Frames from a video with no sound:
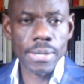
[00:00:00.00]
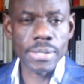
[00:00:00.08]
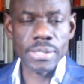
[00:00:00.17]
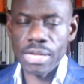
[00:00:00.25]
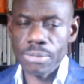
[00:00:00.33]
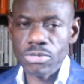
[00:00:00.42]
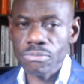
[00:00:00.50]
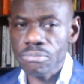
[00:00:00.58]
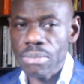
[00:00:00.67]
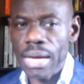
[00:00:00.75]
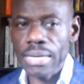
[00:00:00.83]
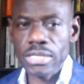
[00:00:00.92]
in terms
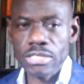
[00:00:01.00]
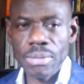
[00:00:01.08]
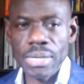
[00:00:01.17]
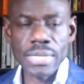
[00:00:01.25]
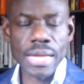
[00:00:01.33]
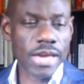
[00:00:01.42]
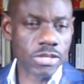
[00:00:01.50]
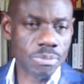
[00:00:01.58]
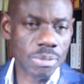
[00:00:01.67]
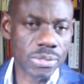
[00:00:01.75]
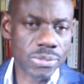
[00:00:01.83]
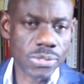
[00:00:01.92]
of management
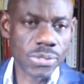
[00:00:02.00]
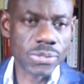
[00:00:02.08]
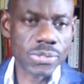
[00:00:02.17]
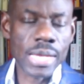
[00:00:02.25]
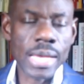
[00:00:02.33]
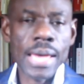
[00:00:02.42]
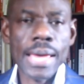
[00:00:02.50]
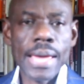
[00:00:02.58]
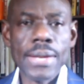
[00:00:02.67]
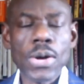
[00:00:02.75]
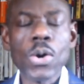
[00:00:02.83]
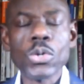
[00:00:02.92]
expenses
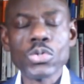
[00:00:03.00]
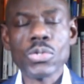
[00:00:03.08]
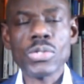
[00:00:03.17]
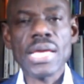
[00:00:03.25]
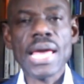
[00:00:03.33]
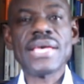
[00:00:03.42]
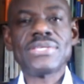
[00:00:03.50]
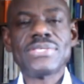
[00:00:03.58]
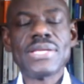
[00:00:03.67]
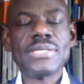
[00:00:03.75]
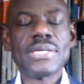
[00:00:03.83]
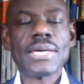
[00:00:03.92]
and also the
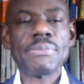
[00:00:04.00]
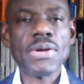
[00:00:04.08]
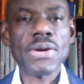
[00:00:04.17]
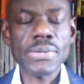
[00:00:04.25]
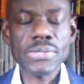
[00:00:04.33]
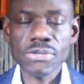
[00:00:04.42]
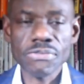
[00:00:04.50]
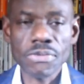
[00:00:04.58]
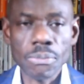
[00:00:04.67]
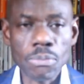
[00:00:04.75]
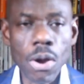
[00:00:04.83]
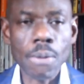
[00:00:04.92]
aesthetic appearance of
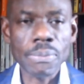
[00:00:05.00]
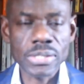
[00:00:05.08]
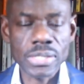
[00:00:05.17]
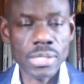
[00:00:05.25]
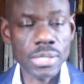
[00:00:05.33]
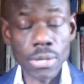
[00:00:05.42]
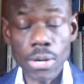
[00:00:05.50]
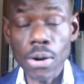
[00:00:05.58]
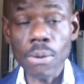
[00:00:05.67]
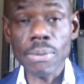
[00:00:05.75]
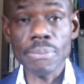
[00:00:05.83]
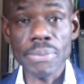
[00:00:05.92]
your property, the
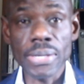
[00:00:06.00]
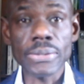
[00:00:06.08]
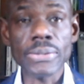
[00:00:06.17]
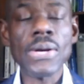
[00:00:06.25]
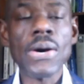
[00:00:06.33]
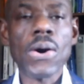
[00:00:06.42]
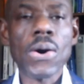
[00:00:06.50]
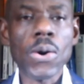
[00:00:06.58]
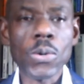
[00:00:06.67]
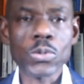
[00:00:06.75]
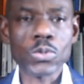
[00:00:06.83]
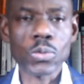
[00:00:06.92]
curb appeal
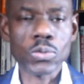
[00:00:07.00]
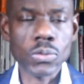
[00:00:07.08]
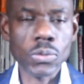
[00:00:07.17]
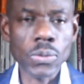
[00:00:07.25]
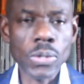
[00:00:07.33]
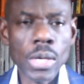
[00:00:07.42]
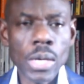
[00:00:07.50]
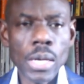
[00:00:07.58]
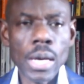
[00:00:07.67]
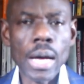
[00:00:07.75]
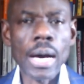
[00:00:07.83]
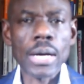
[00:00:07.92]
also to
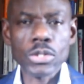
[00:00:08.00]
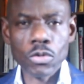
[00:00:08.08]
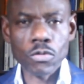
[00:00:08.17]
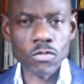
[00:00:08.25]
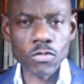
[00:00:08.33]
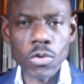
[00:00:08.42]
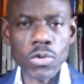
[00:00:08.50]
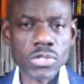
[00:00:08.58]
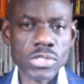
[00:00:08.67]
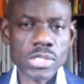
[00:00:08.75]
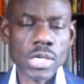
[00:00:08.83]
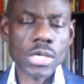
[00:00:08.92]

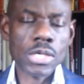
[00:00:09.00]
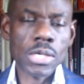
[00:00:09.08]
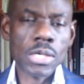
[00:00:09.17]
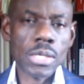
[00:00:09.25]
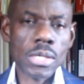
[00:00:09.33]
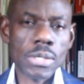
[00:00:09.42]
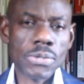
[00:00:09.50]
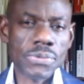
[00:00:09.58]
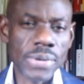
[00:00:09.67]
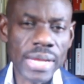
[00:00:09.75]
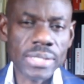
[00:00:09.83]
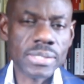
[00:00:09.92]
force
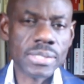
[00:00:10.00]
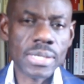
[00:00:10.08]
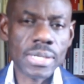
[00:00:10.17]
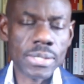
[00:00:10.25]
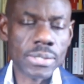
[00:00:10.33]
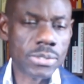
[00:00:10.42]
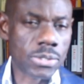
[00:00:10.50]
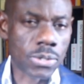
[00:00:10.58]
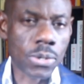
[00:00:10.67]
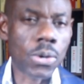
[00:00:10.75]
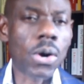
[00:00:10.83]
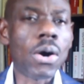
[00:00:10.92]
rent to
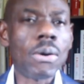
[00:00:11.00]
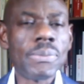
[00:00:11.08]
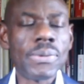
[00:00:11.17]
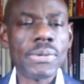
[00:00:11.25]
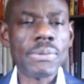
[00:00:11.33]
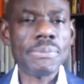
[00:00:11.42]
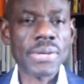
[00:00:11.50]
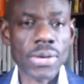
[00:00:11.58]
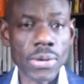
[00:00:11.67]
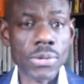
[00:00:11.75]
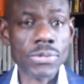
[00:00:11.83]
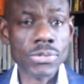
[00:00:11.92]
go up
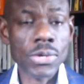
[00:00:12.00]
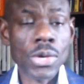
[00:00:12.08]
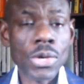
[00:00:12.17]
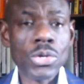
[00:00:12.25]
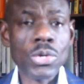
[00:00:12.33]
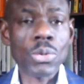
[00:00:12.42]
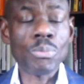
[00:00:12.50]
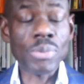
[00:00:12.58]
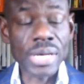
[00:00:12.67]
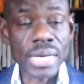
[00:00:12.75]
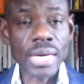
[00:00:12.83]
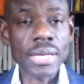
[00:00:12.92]
because you're
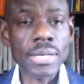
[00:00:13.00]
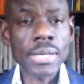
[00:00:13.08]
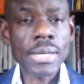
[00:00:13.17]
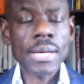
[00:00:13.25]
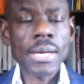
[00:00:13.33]
bringing